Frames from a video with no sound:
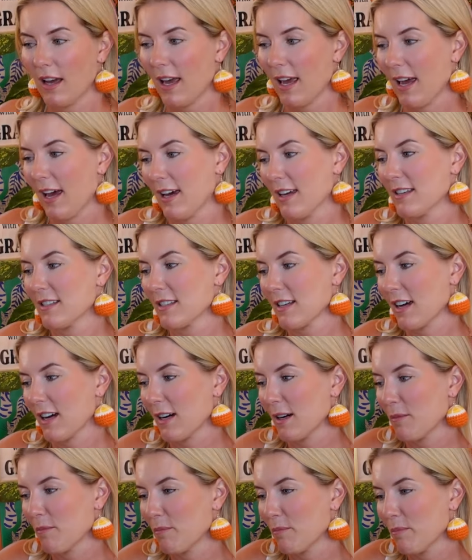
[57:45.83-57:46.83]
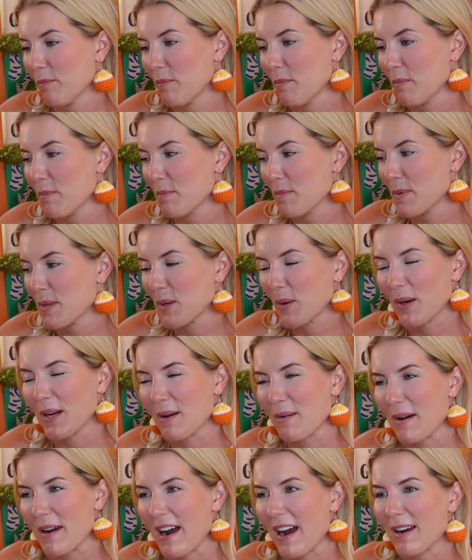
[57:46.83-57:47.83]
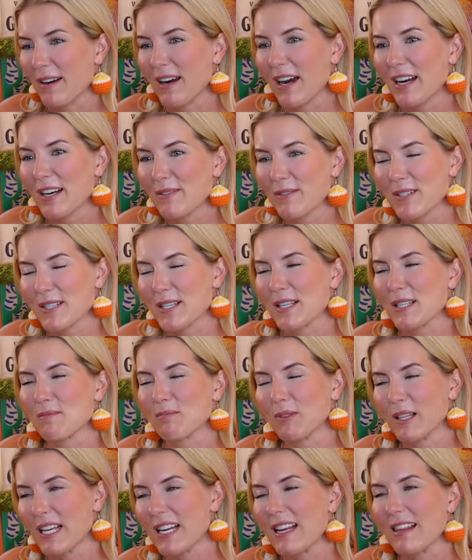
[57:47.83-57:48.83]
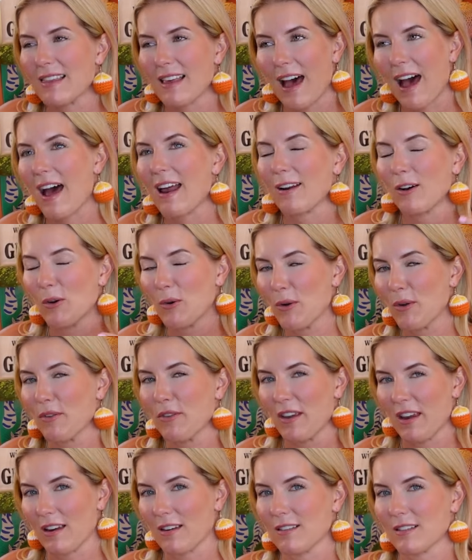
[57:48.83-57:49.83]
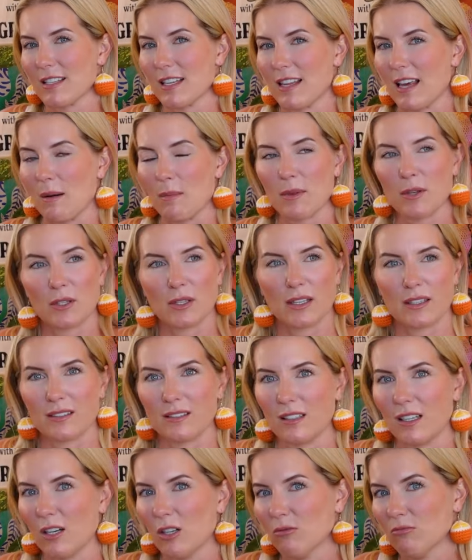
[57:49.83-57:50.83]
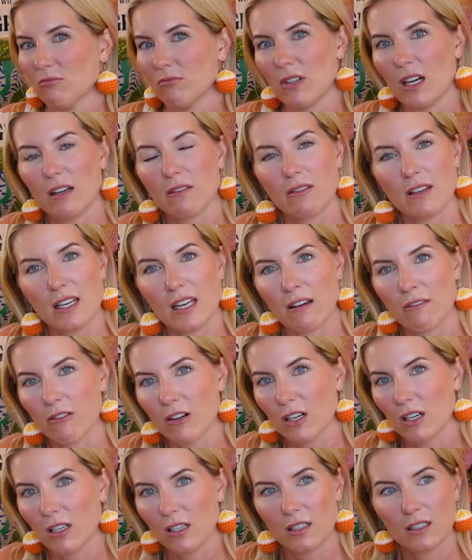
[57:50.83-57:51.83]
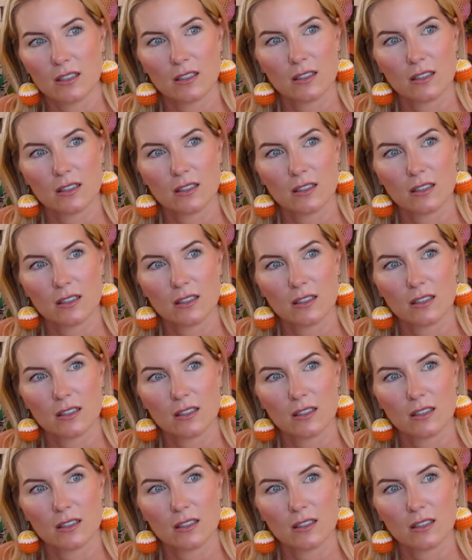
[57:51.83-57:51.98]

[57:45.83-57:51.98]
And so anyway, I kind of was explaining that whole thing to them. And they're like, no, I've never.